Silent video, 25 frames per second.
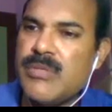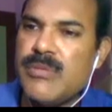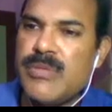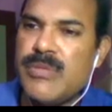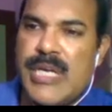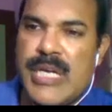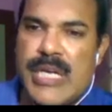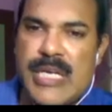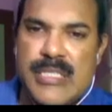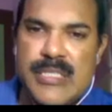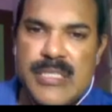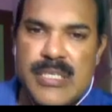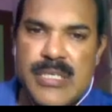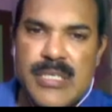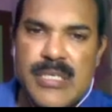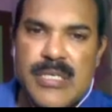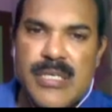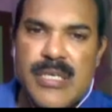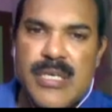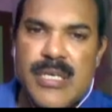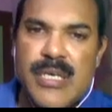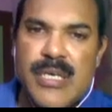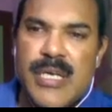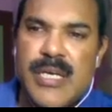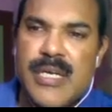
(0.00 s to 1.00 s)
grade 2, grade 3.
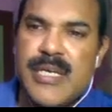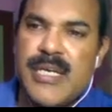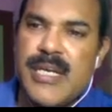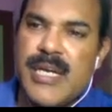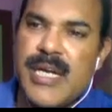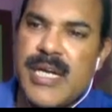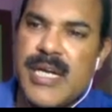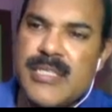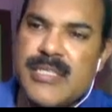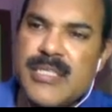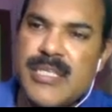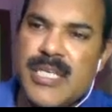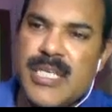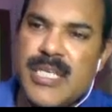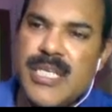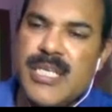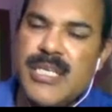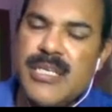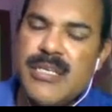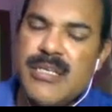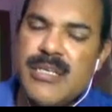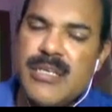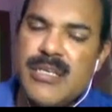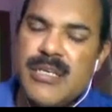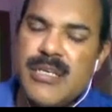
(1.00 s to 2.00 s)
Grade
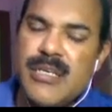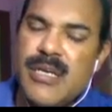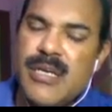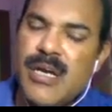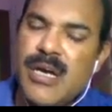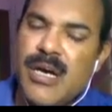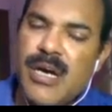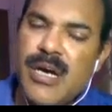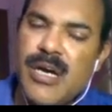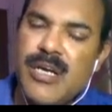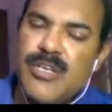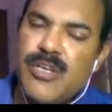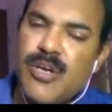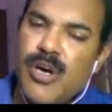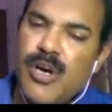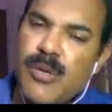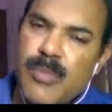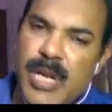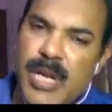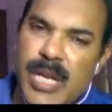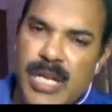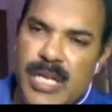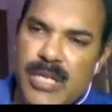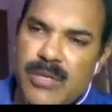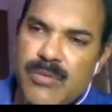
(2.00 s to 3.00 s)
3 uh,
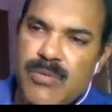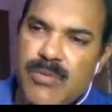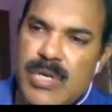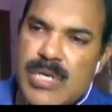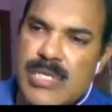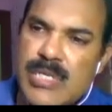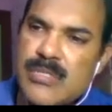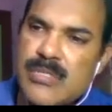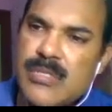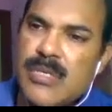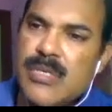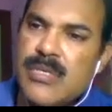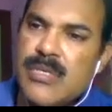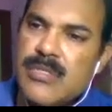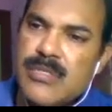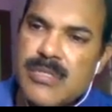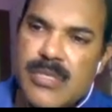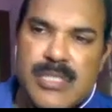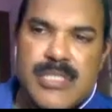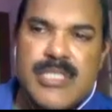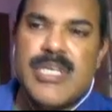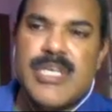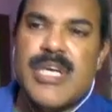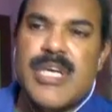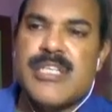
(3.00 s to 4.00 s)
normally requires
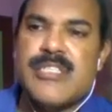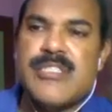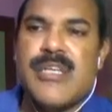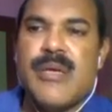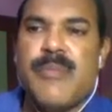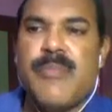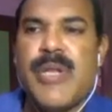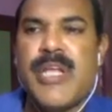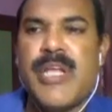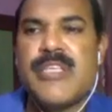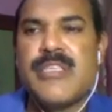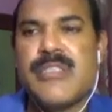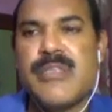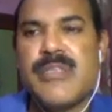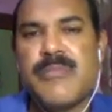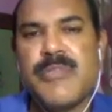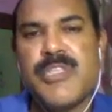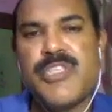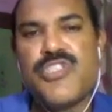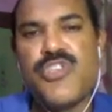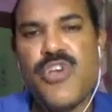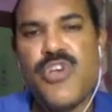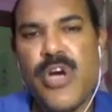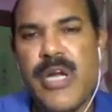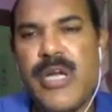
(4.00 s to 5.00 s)
surgical stabilization
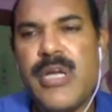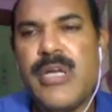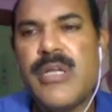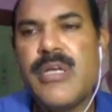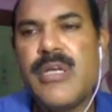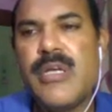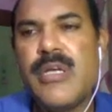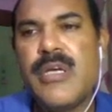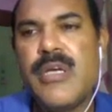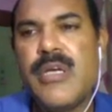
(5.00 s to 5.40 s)
of the joint.